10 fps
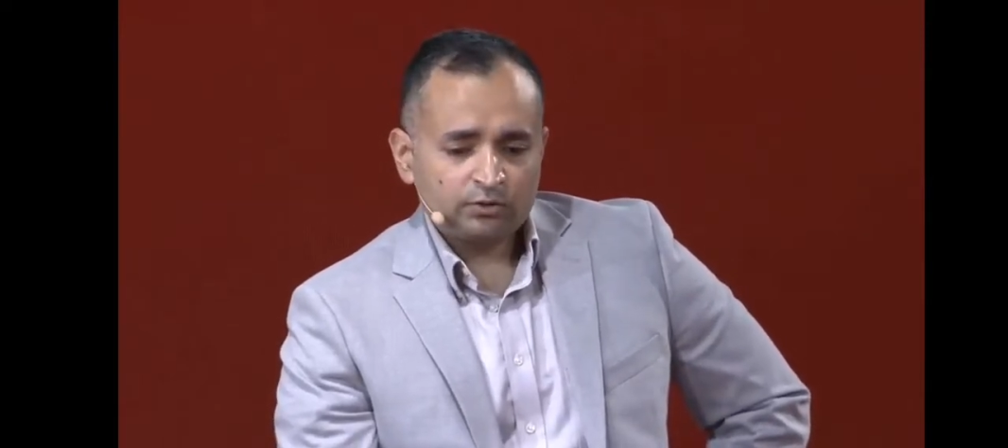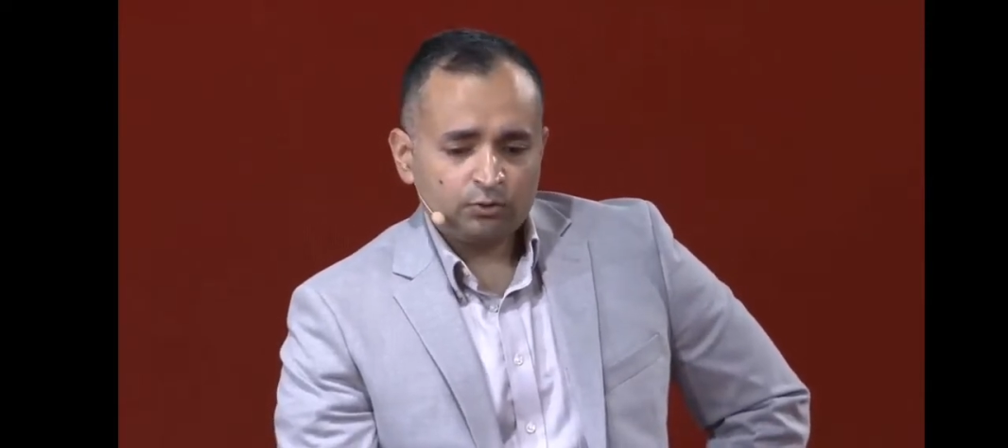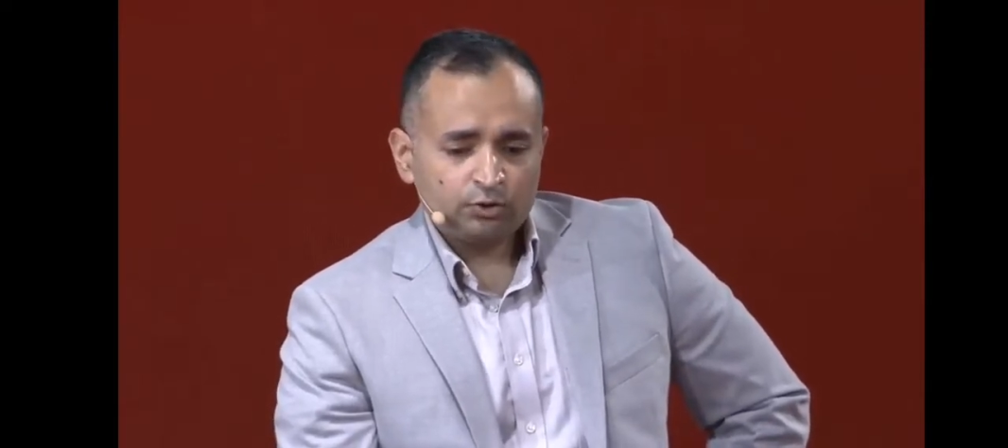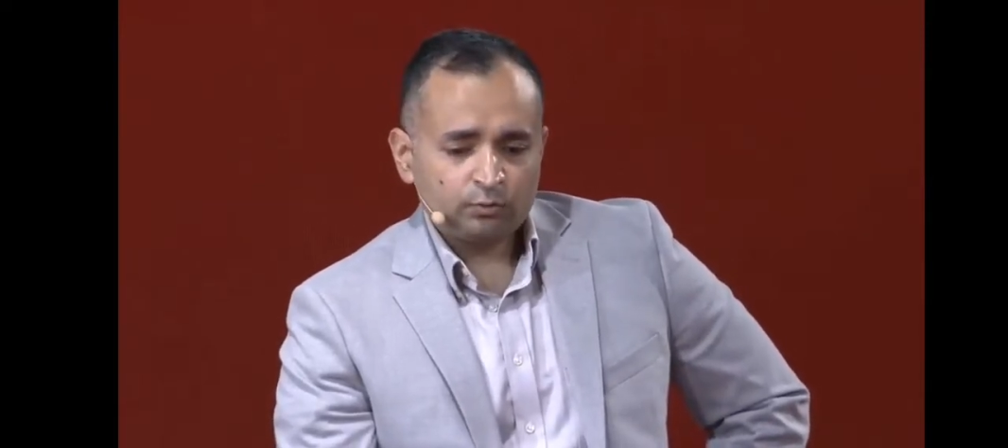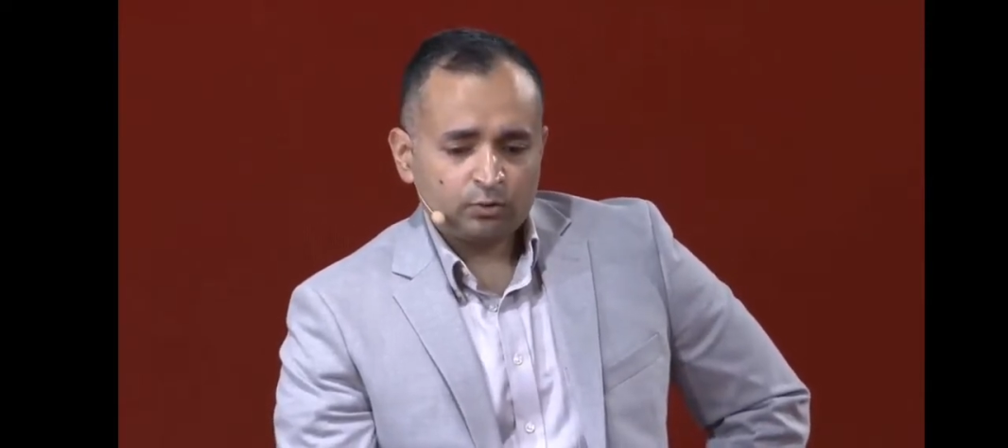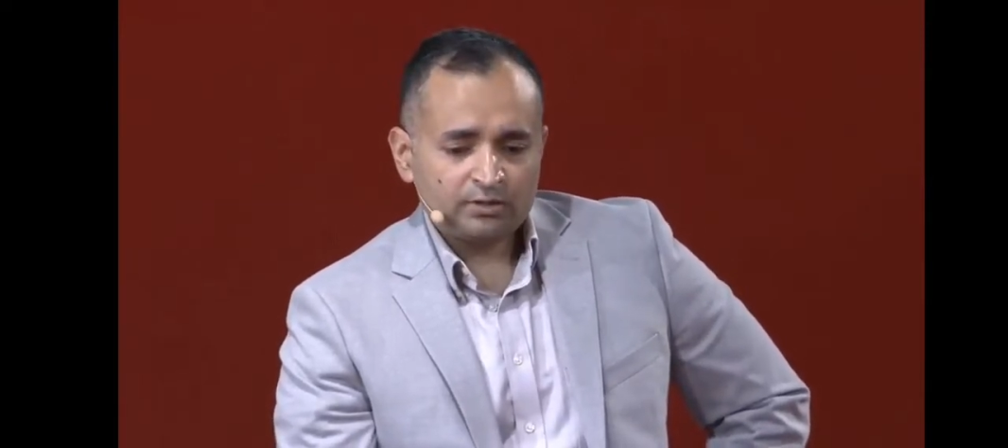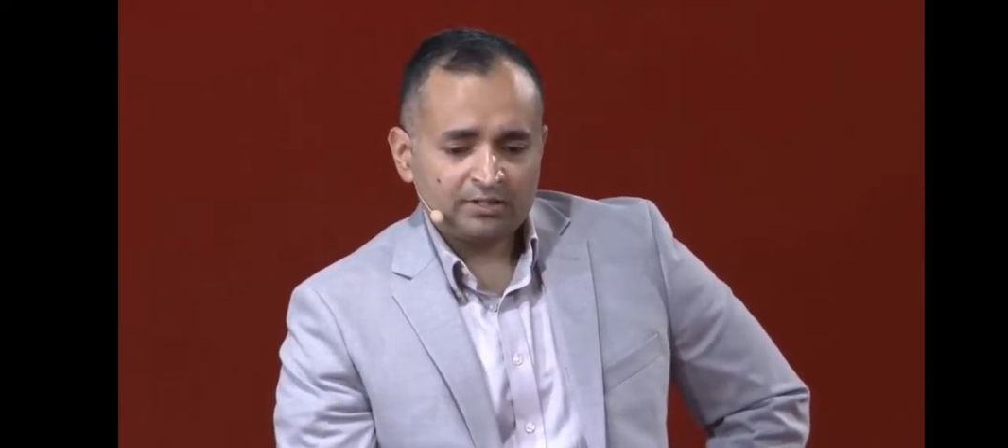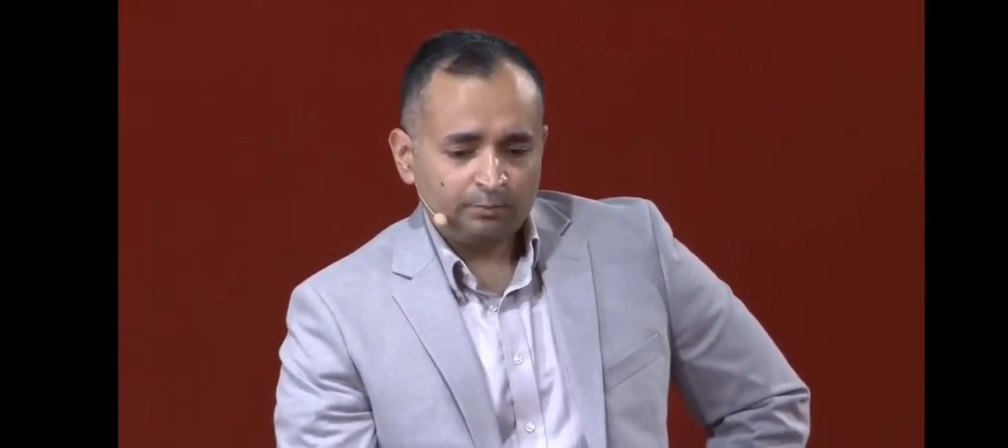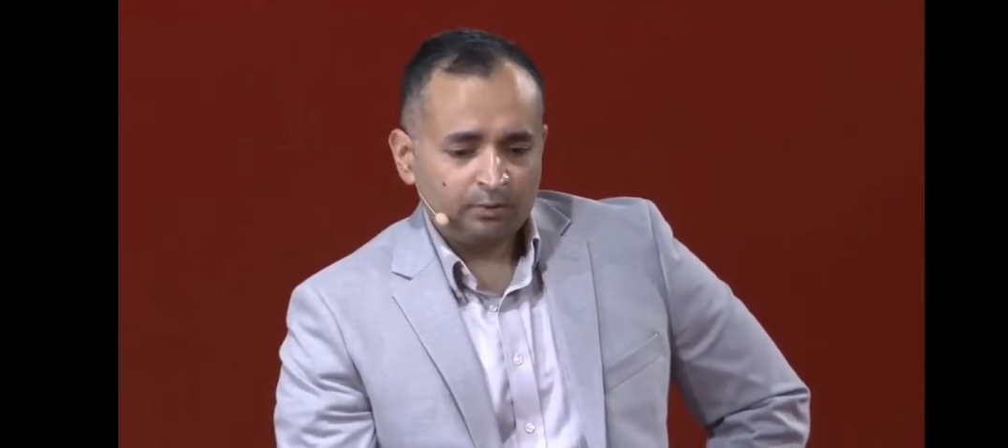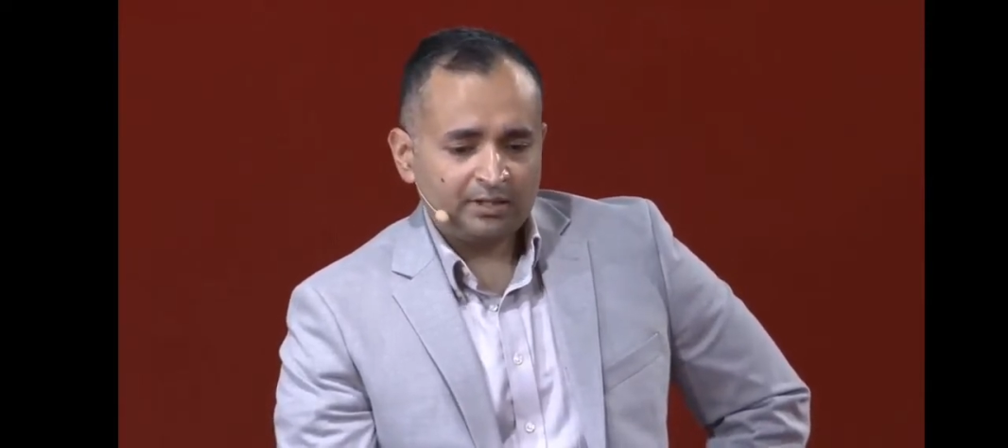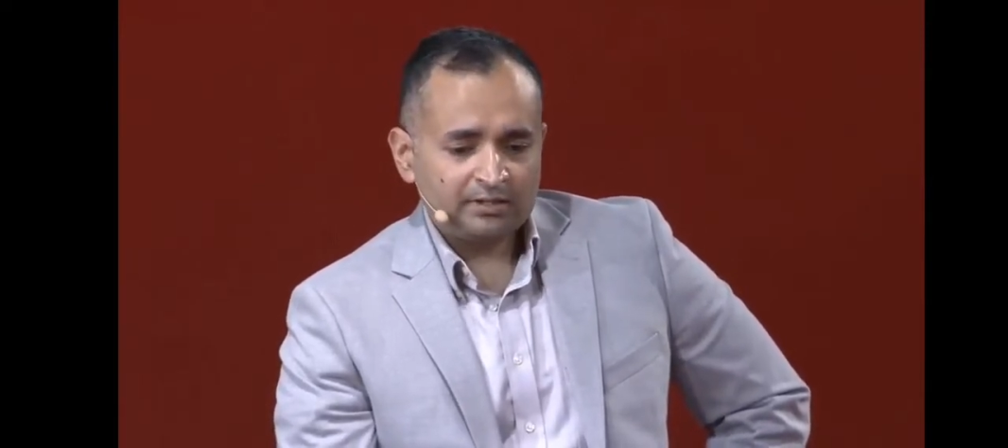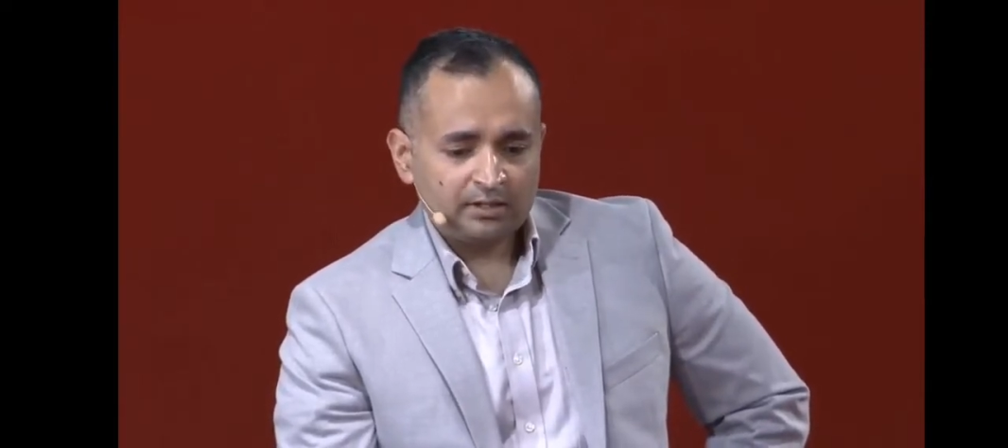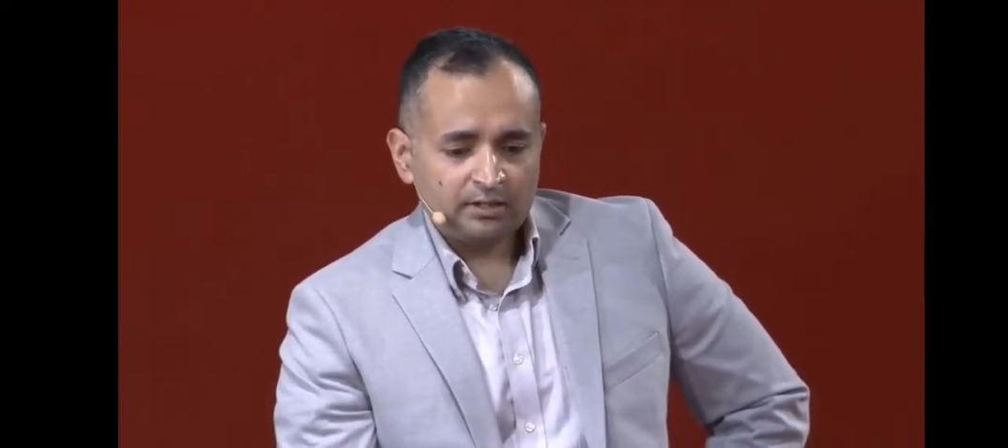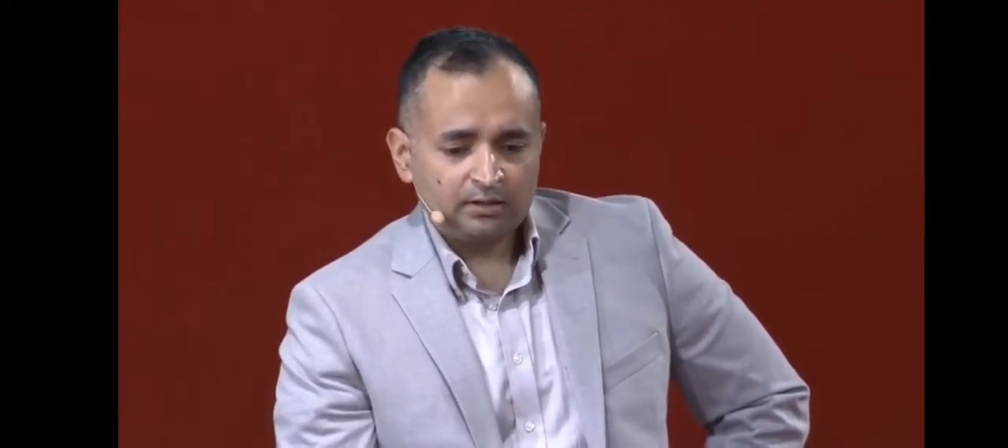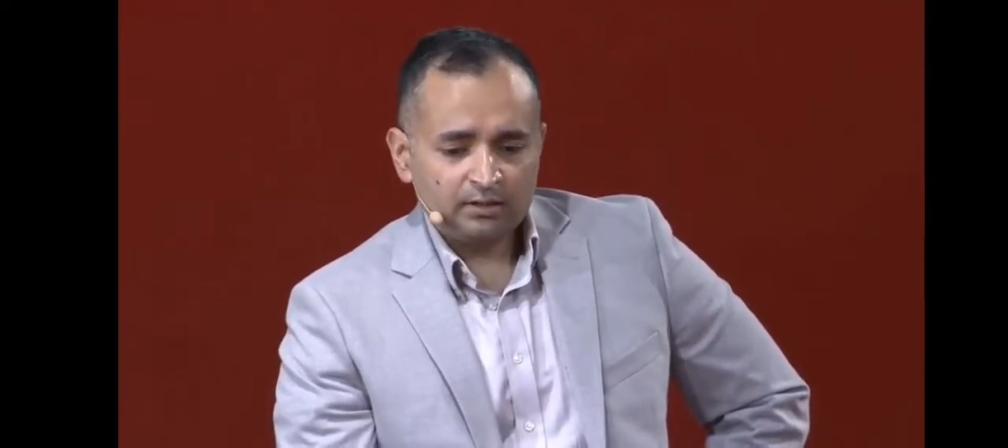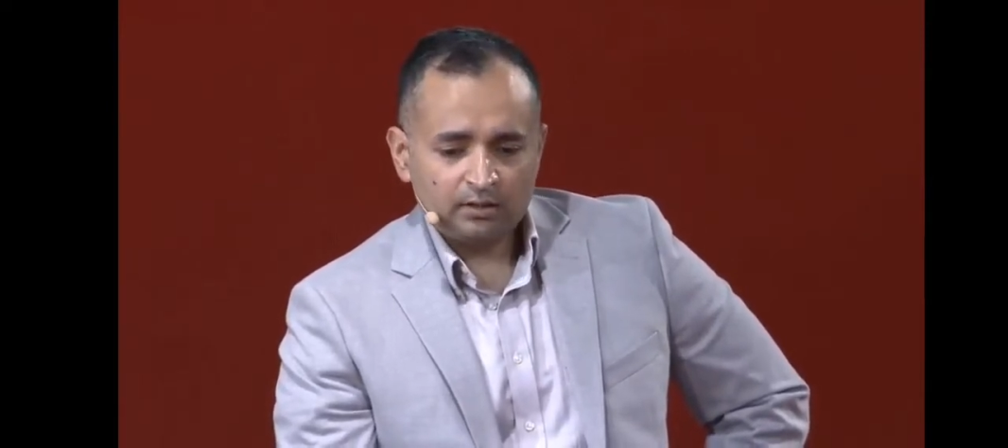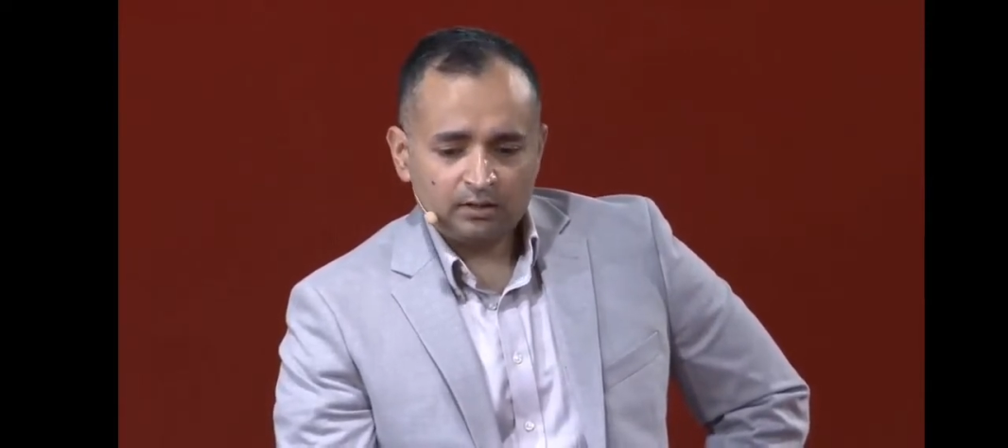solution was implemented,